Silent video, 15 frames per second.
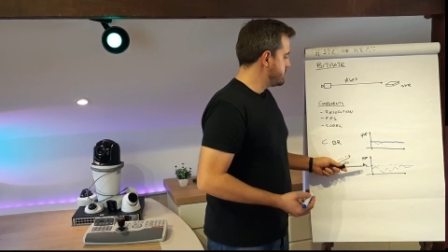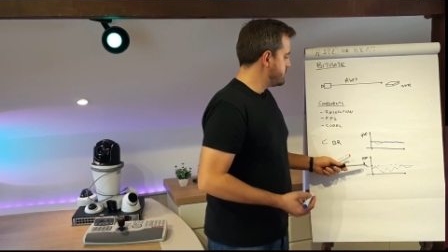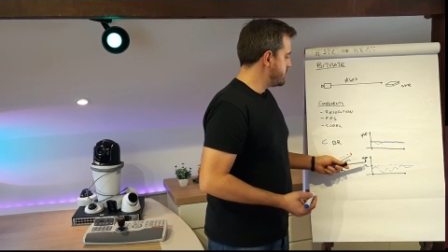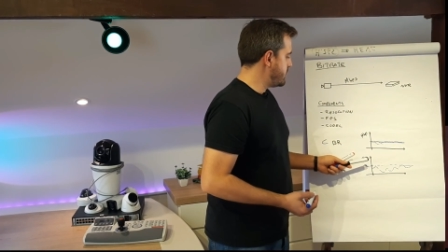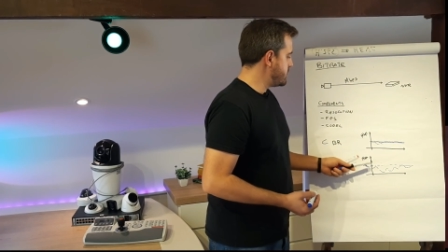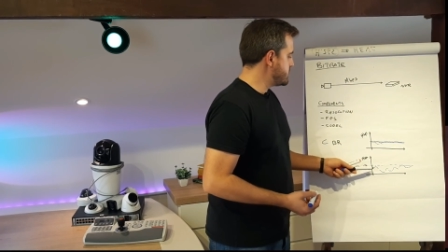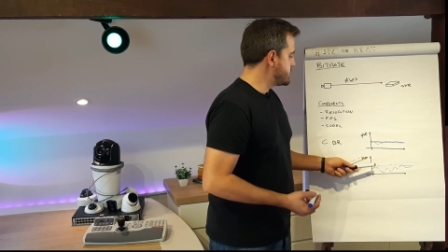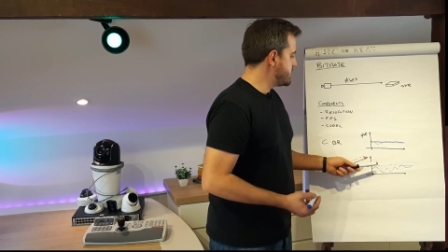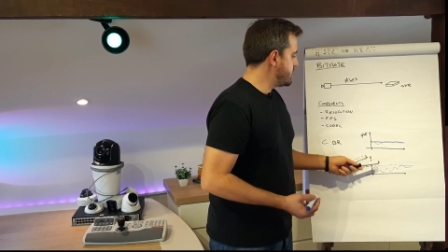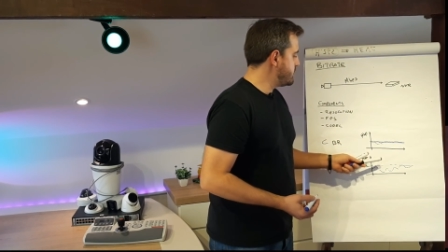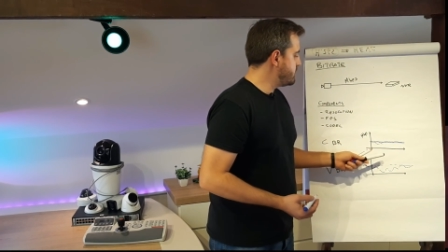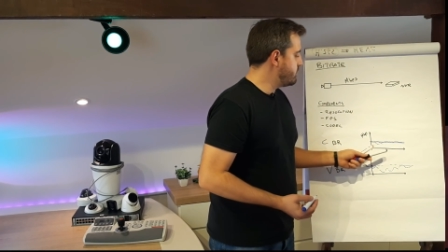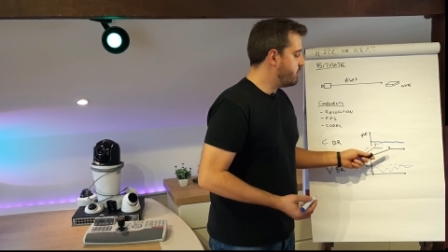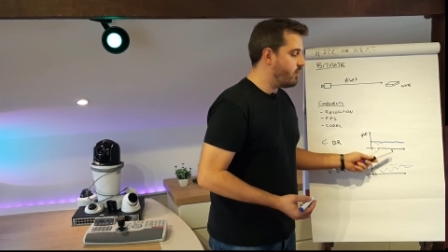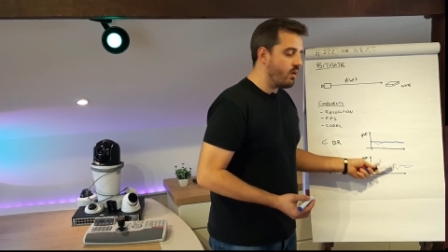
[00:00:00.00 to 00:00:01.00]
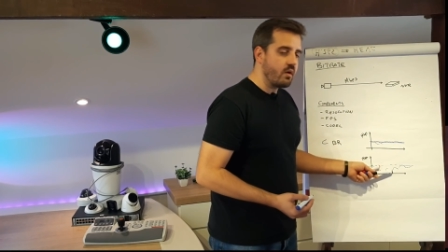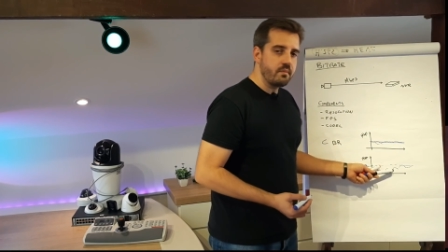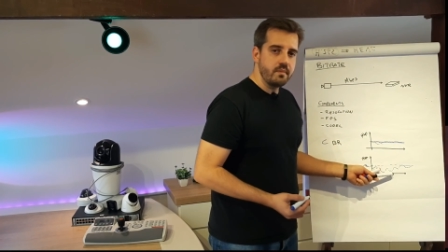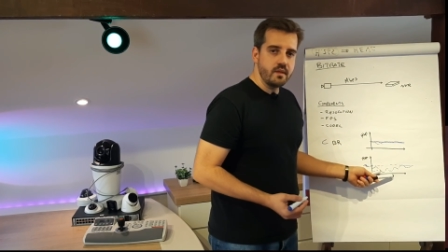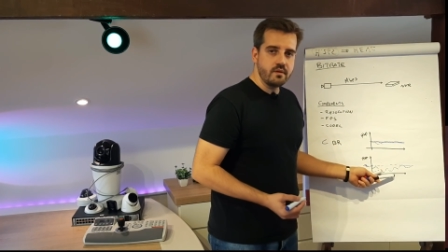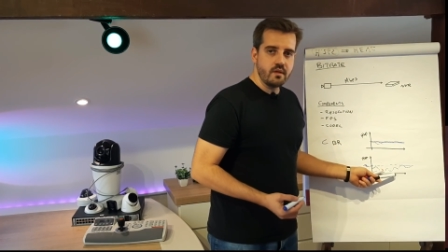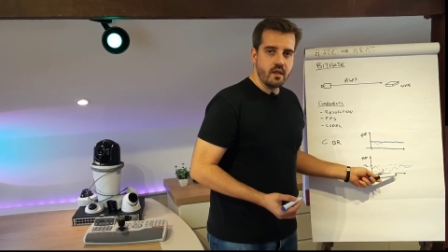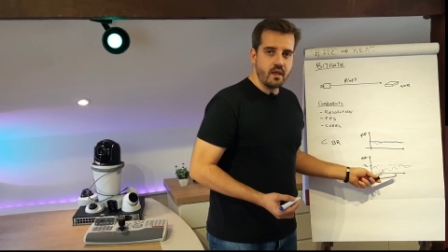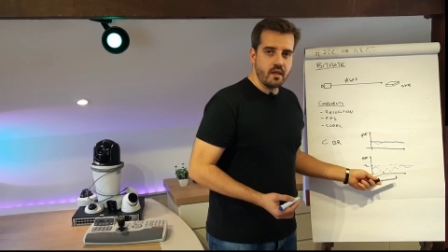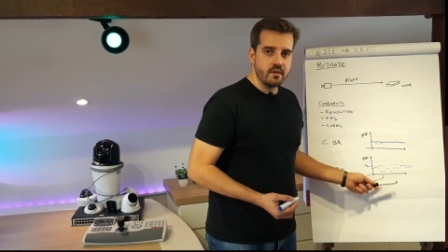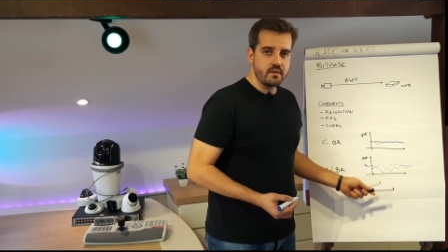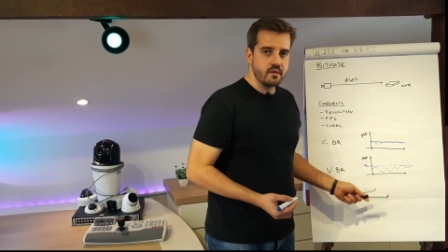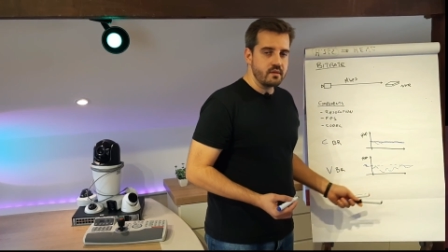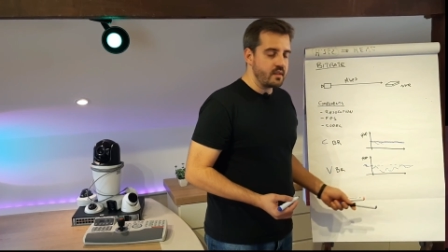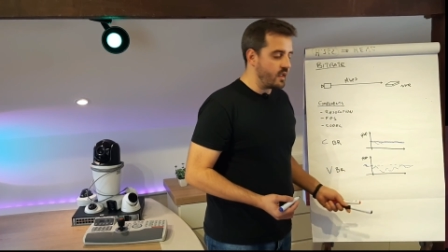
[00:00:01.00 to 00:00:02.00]
to not send more
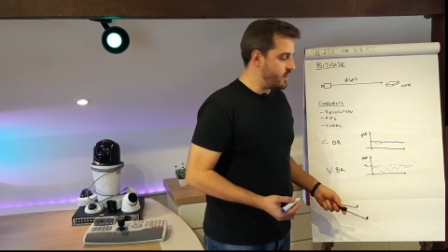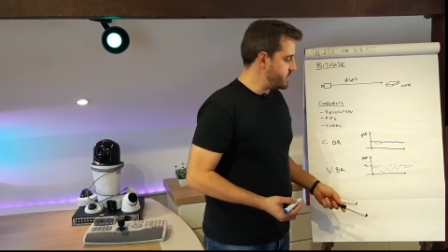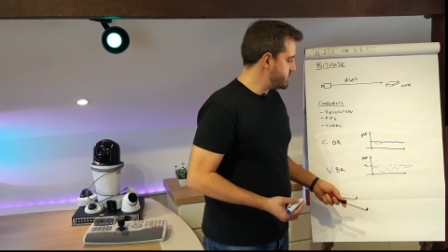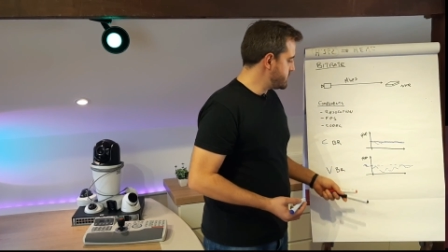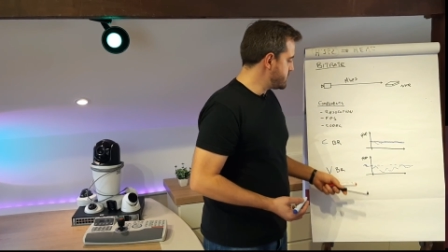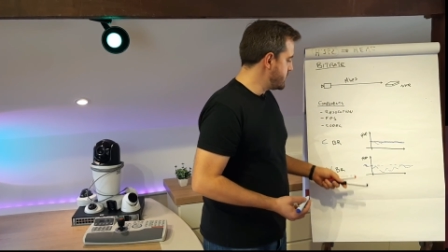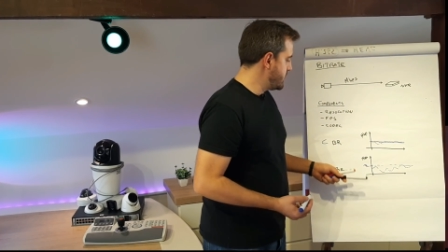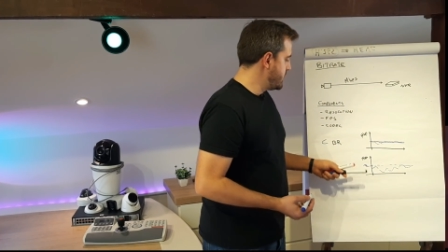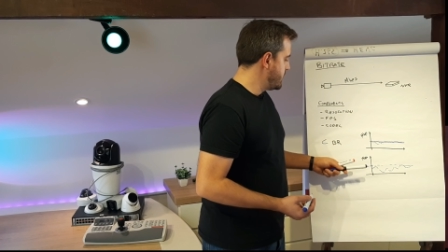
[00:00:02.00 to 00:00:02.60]
bitrate that is